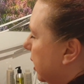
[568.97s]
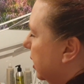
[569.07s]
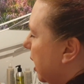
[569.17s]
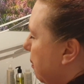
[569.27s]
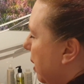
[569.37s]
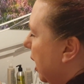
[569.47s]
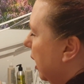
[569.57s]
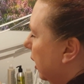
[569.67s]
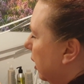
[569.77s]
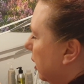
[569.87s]
a step
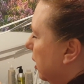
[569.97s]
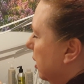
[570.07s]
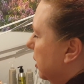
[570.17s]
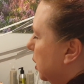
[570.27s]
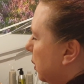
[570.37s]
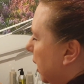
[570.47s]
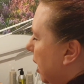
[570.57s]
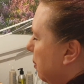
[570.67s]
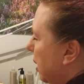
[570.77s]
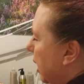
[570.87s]
back to
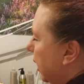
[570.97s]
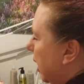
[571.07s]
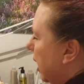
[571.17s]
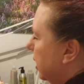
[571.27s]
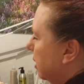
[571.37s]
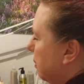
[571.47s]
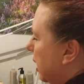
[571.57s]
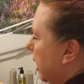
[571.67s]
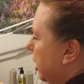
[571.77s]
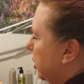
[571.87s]
allow my guides and my
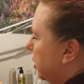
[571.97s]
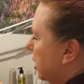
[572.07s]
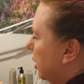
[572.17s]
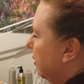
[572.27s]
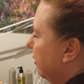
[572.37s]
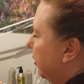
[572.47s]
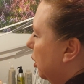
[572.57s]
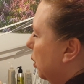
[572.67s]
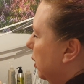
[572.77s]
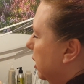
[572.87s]
angels to come
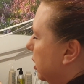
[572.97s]
forward